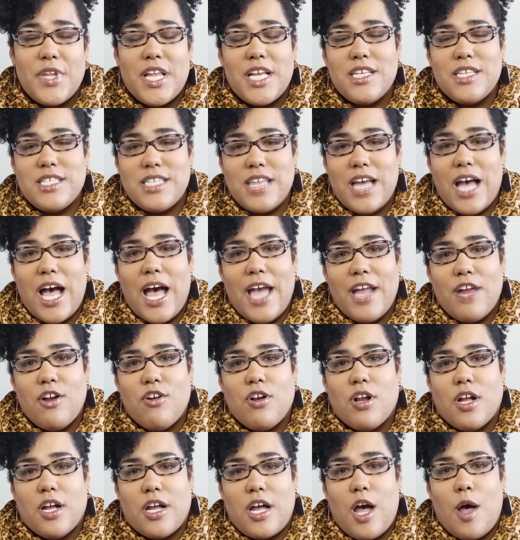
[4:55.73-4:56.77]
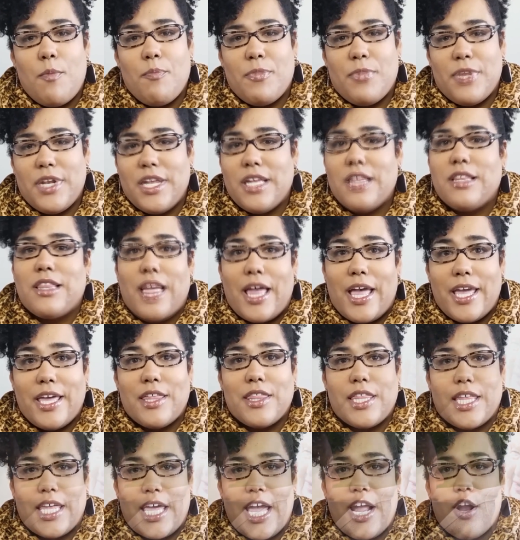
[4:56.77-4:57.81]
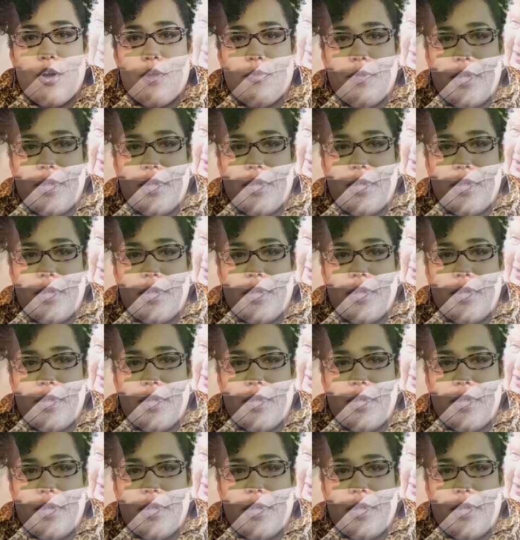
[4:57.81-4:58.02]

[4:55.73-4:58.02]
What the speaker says: is to hire a company like the Care